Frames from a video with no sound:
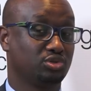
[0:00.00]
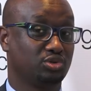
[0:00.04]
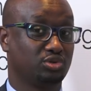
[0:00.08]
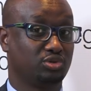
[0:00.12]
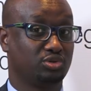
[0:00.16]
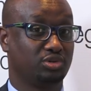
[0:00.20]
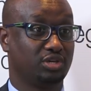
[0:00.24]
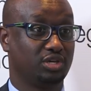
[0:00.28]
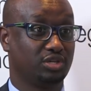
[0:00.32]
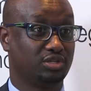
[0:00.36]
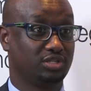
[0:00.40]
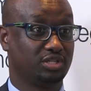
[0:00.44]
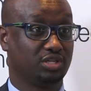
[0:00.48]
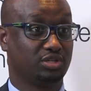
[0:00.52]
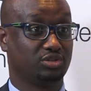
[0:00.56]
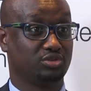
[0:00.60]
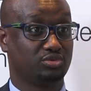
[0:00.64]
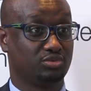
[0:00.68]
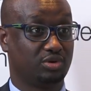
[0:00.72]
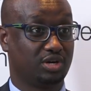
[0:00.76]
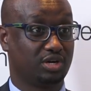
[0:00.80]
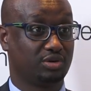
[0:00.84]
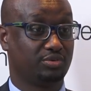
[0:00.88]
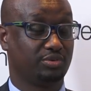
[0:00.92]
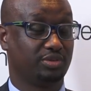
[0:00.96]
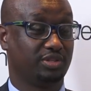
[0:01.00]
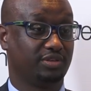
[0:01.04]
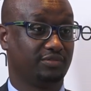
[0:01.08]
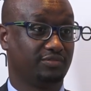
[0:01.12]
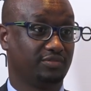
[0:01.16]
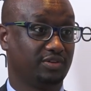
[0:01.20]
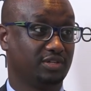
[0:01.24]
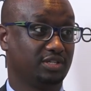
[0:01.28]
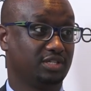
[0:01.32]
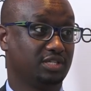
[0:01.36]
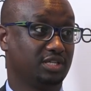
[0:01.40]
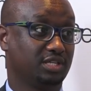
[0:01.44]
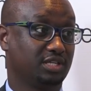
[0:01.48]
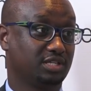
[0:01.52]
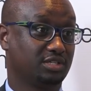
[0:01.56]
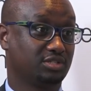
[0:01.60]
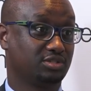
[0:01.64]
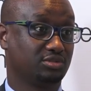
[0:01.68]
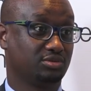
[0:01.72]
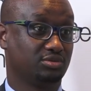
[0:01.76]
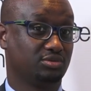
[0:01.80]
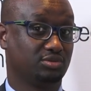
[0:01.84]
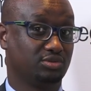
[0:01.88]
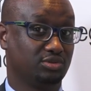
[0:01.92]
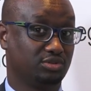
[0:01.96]
So you tend to work with the
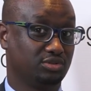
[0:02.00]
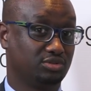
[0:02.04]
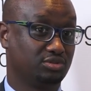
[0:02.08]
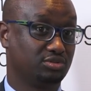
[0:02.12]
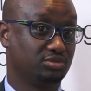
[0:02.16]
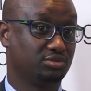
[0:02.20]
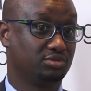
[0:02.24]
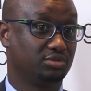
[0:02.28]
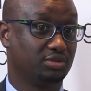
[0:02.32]
fintechs or